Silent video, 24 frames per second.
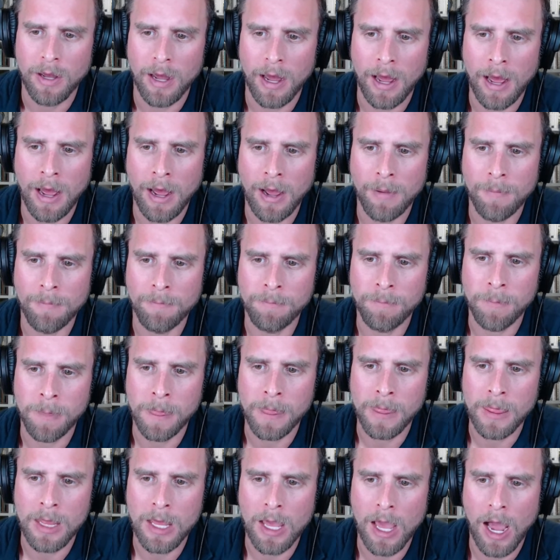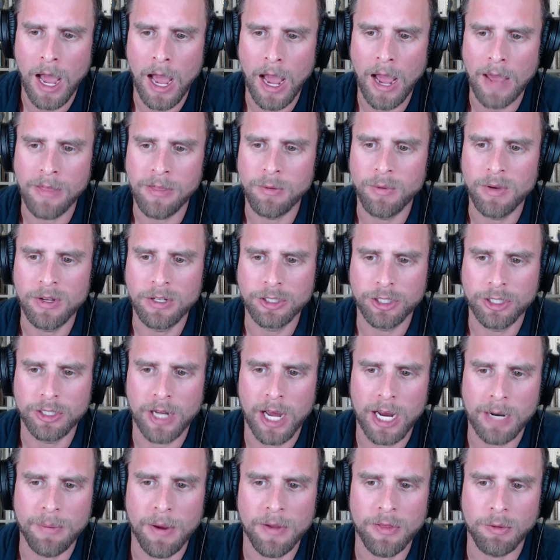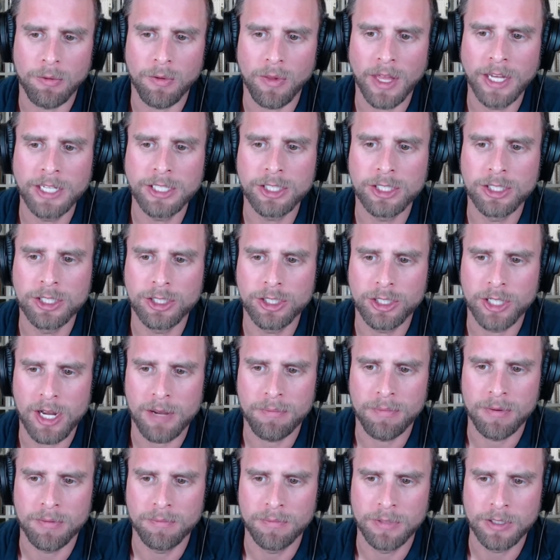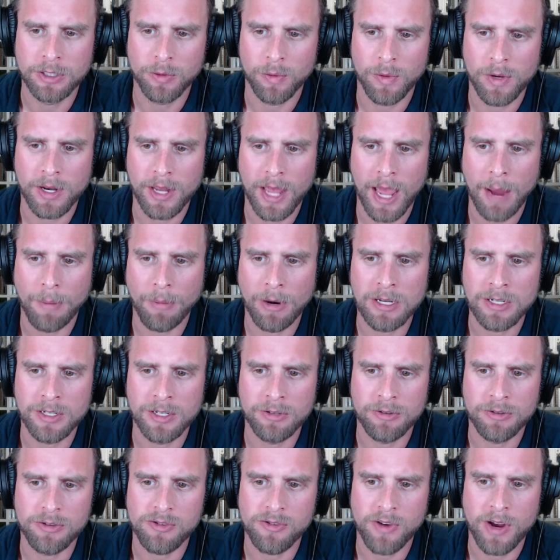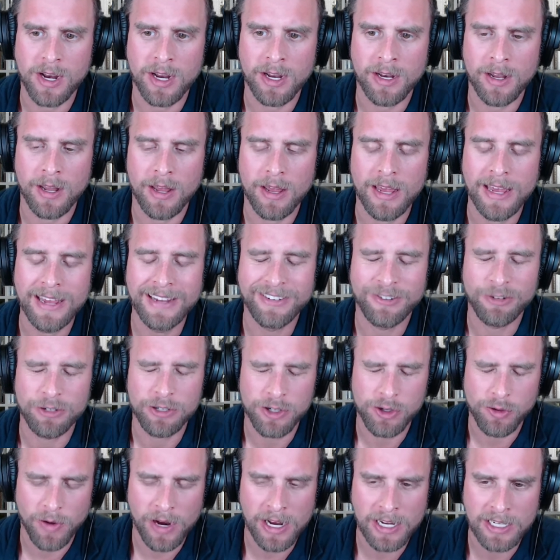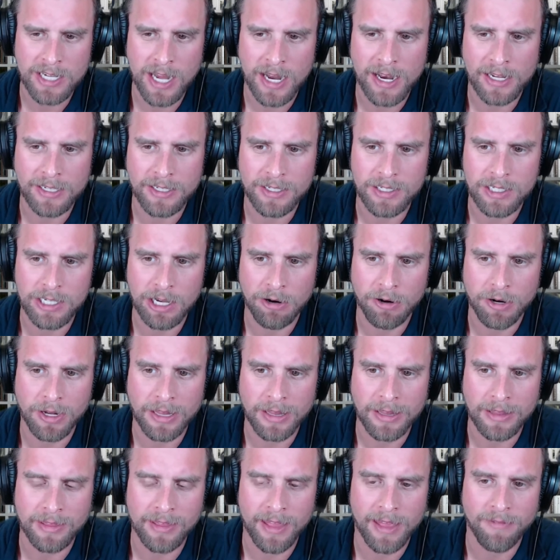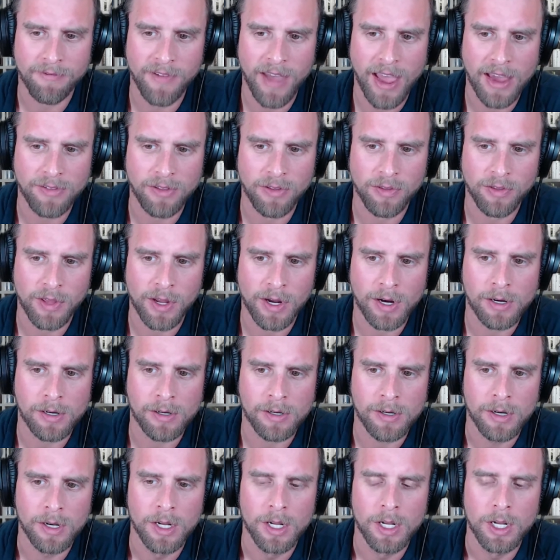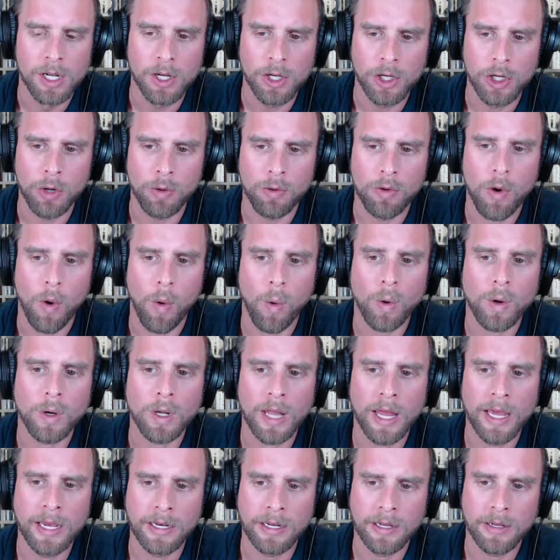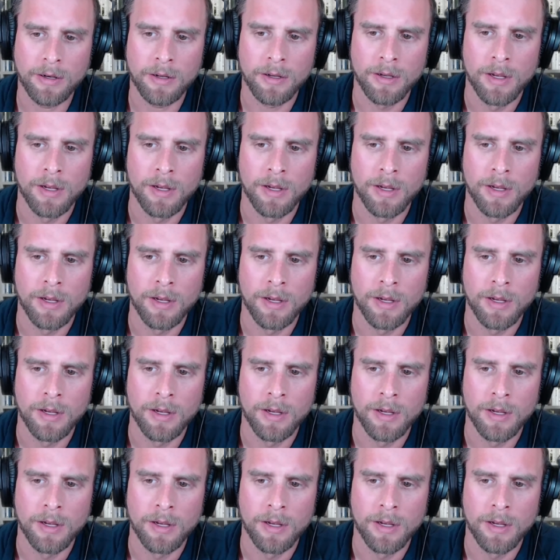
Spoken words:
I think we usually talk about the relationship between cap rates and interest rates, not necessarily that fact that they're, correlated.